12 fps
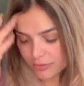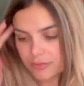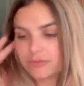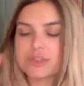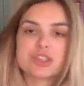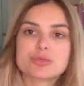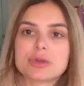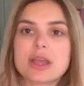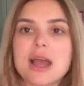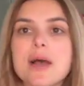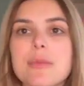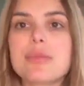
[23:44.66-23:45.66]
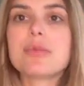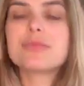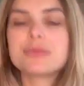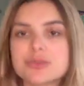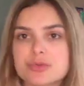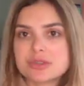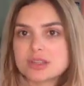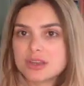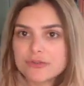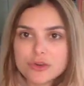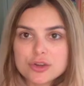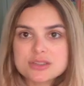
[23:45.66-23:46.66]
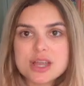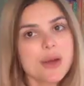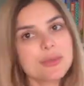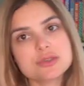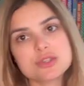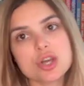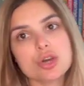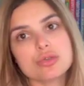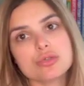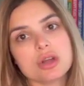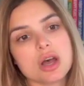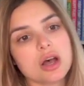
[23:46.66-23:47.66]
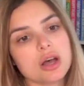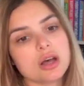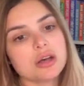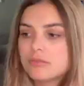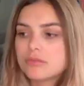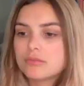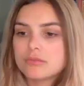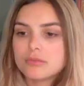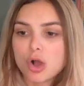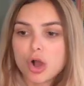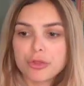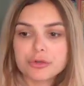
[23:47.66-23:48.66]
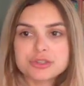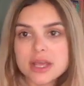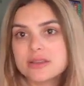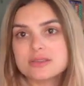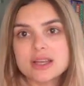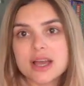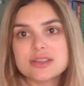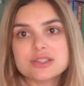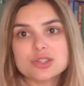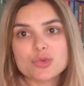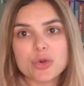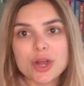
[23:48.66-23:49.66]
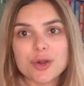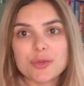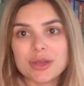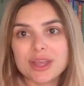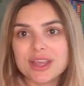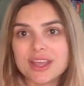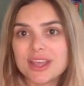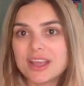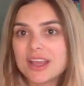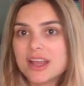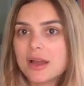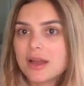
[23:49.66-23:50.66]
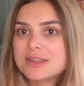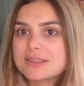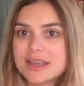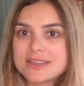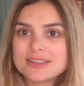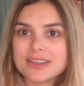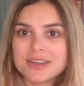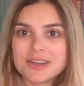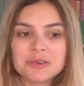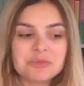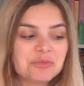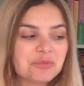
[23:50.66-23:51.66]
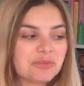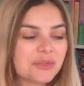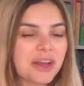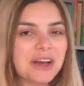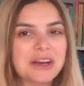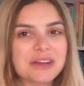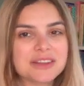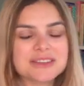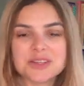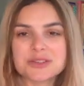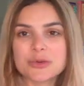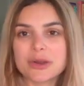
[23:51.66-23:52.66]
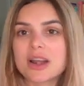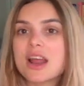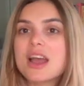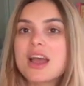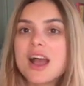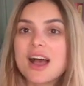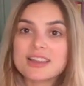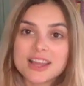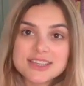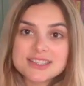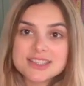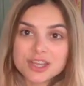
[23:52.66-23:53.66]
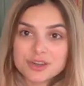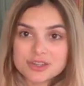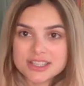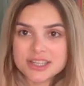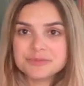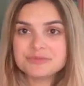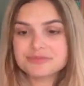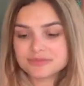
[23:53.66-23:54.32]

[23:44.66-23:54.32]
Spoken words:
just to recap, this was the first episode of author taste tests where we tasted, sounds so weird, Alexis Henderson.